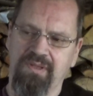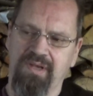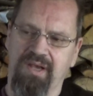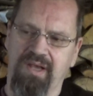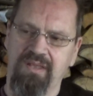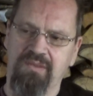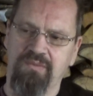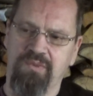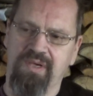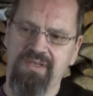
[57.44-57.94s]

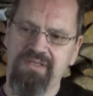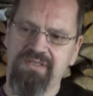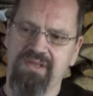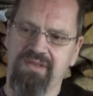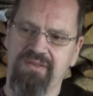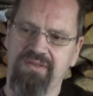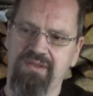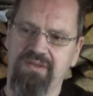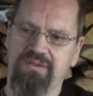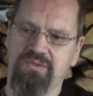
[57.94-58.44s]
Otherwise, I
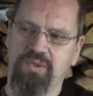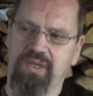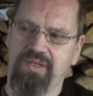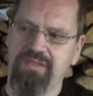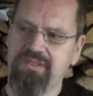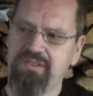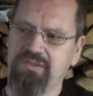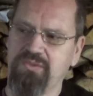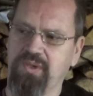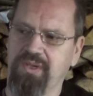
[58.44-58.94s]
think
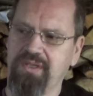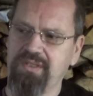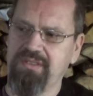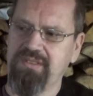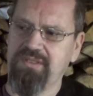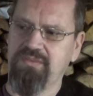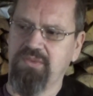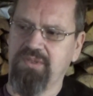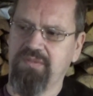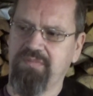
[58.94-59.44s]

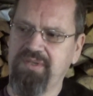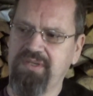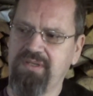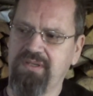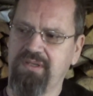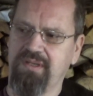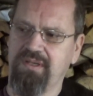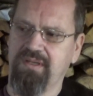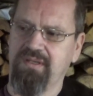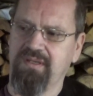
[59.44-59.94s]
2020 will
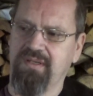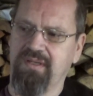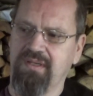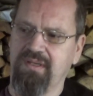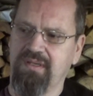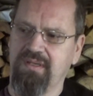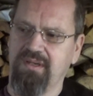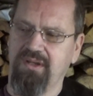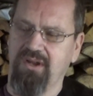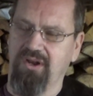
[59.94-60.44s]
be
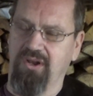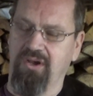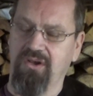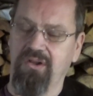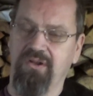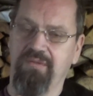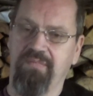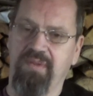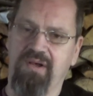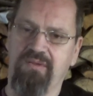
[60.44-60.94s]
a
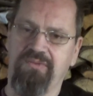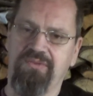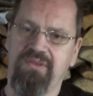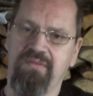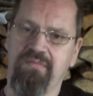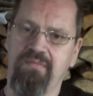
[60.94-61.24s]
lot about the